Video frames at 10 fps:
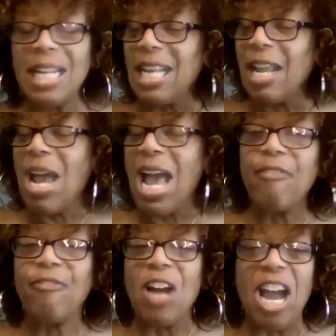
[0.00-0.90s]
they'd never
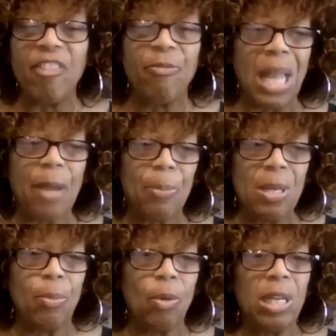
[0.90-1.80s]
had 5 Black
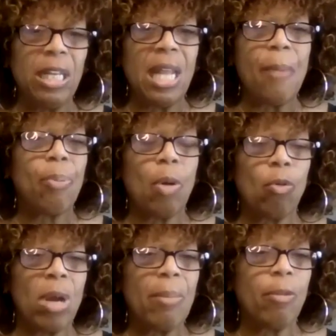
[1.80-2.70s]
people in that
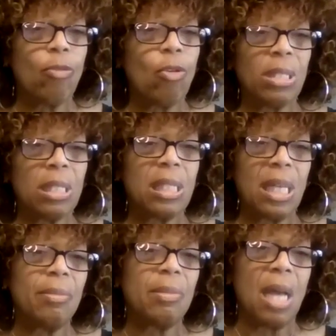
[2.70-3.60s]
program before at the
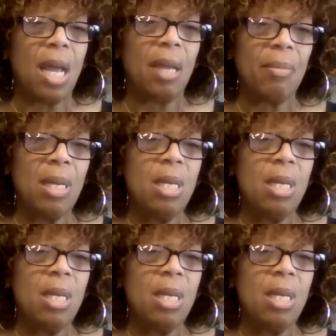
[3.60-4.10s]
same time.